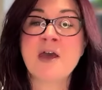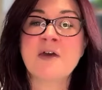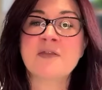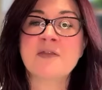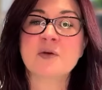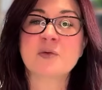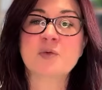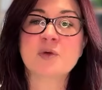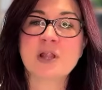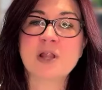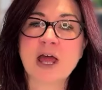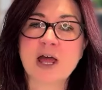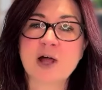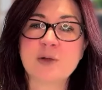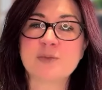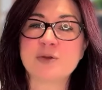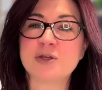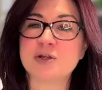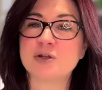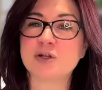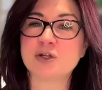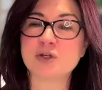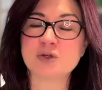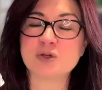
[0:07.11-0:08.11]
that will help
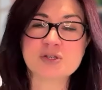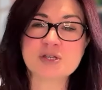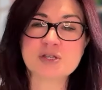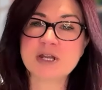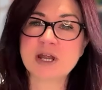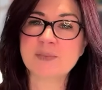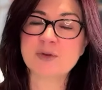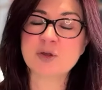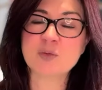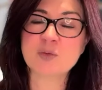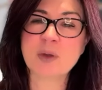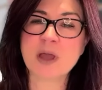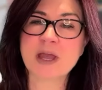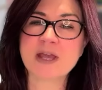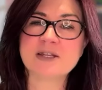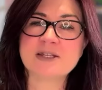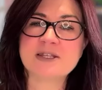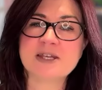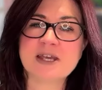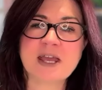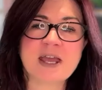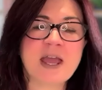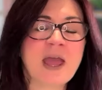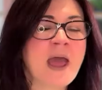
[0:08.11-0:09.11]
you loosen up your
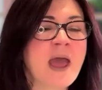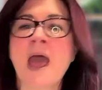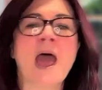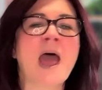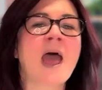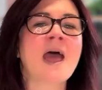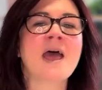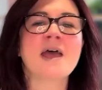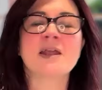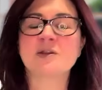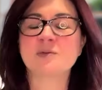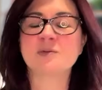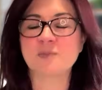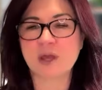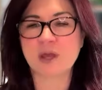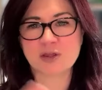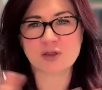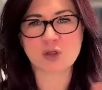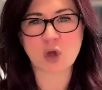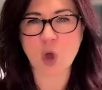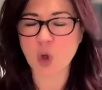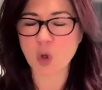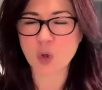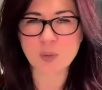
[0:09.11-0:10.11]
painting and make
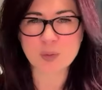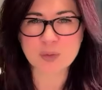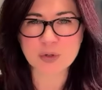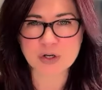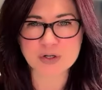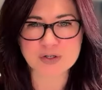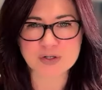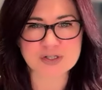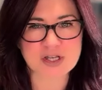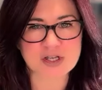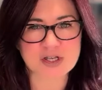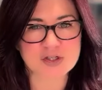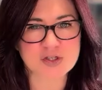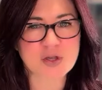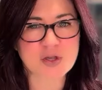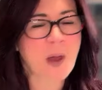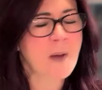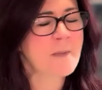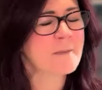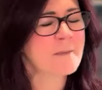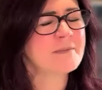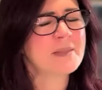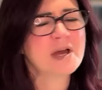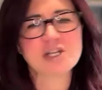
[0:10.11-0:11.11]
the whole process
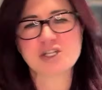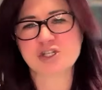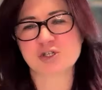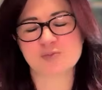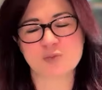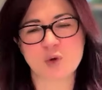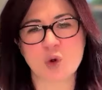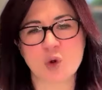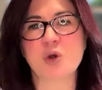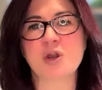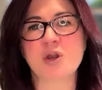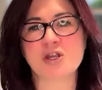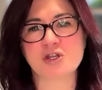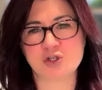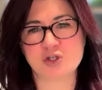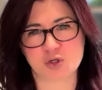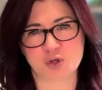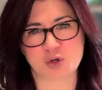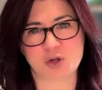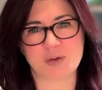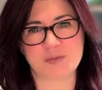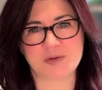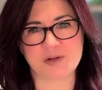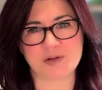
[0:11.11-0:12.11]
much more
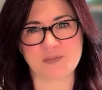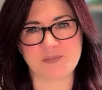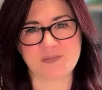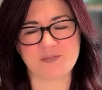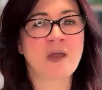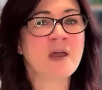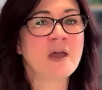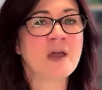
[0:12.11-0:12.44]
enjoyable.